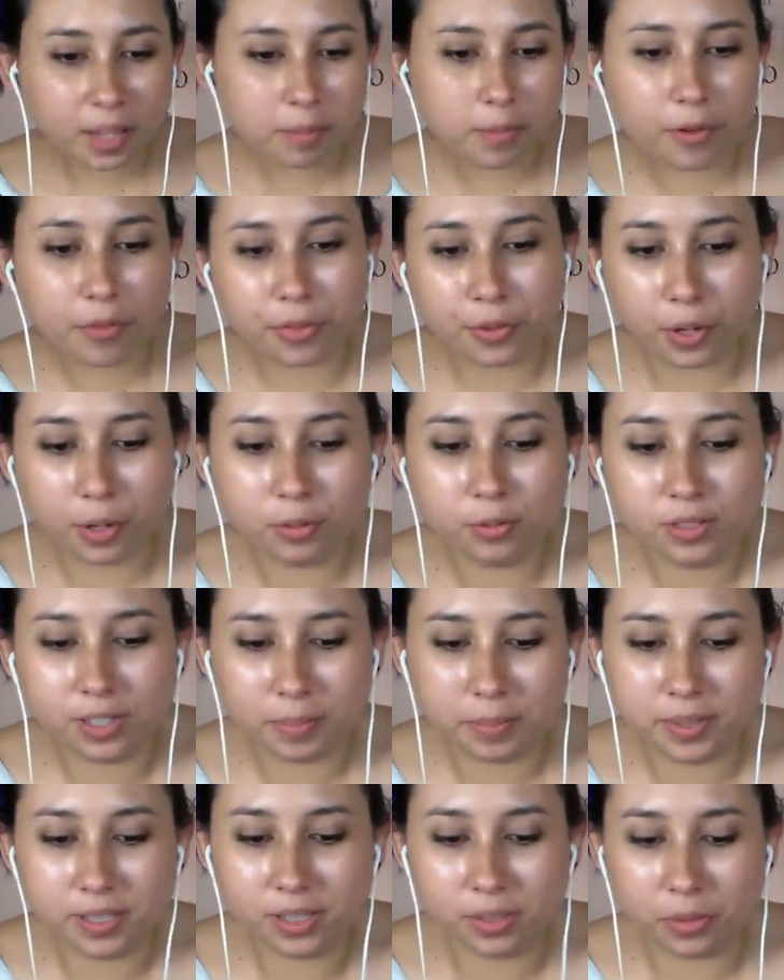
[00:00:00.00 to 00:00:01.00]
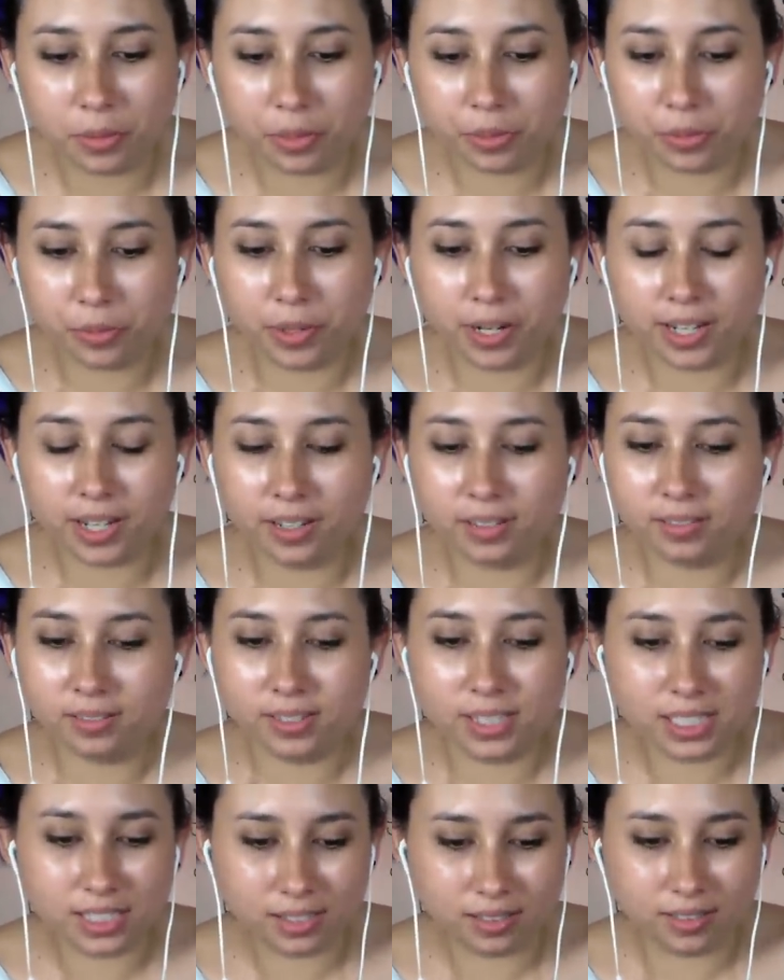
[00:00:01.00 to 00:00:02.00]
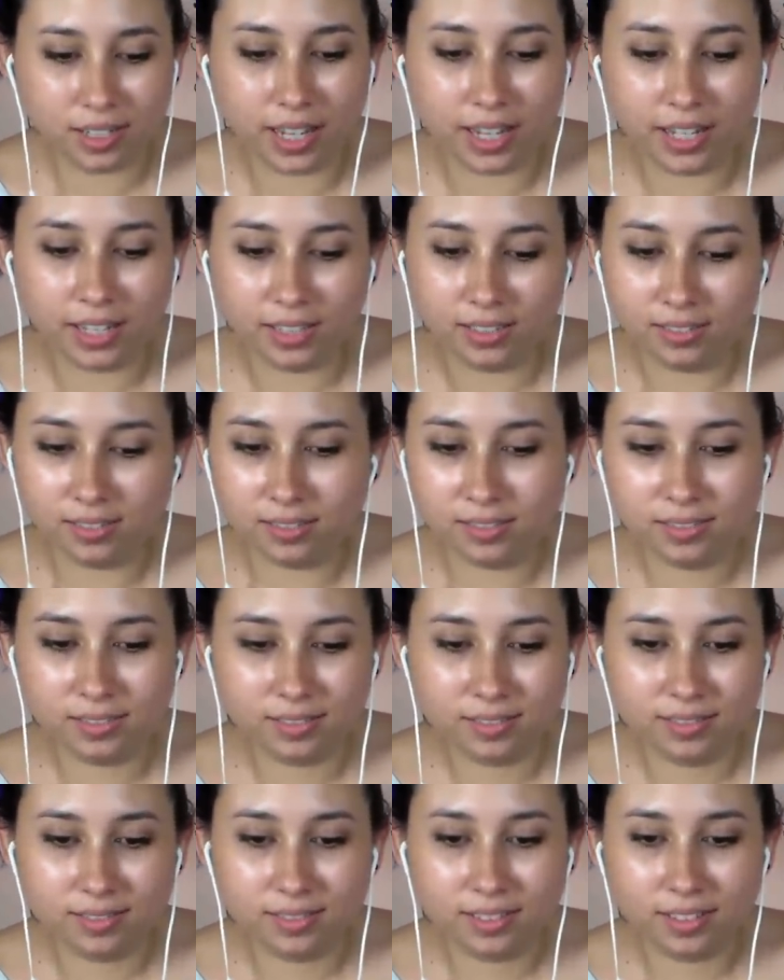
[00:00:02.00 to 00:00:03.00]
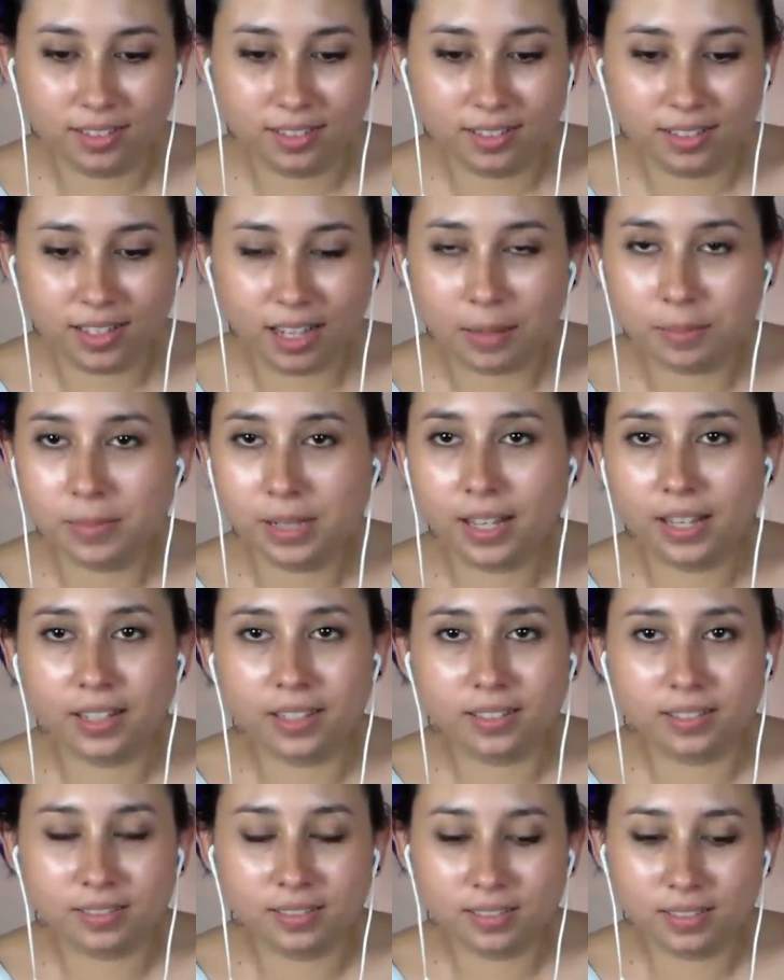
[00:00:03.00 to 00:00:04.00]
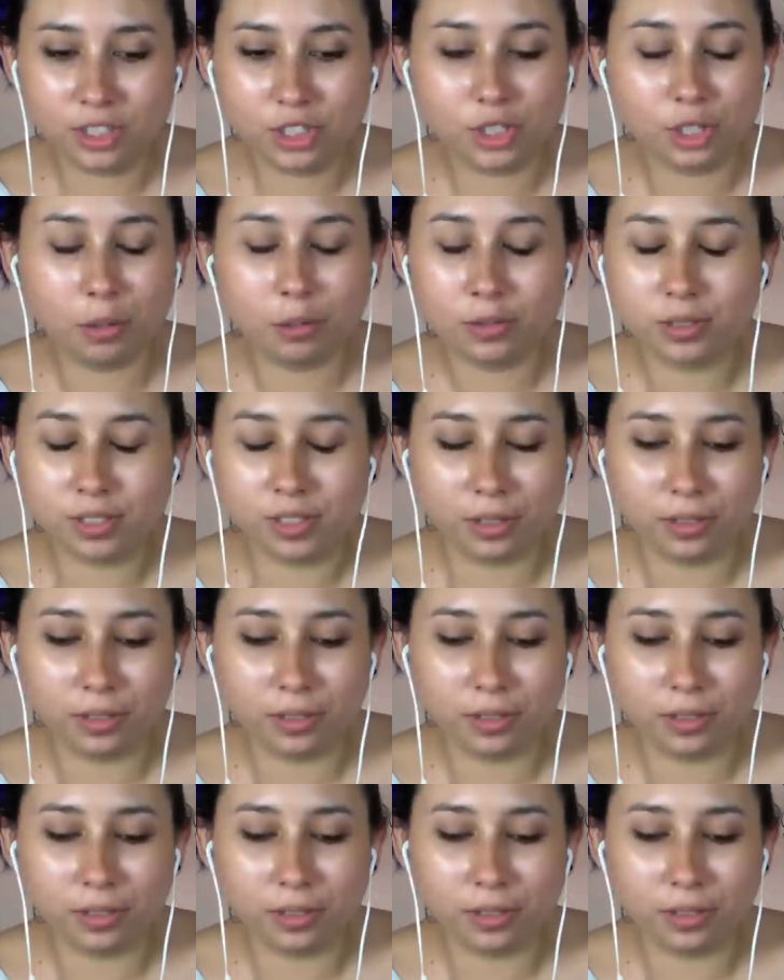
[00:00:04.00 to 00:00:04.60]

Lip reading: Game of Thrones episode 3, season 8, I'm like so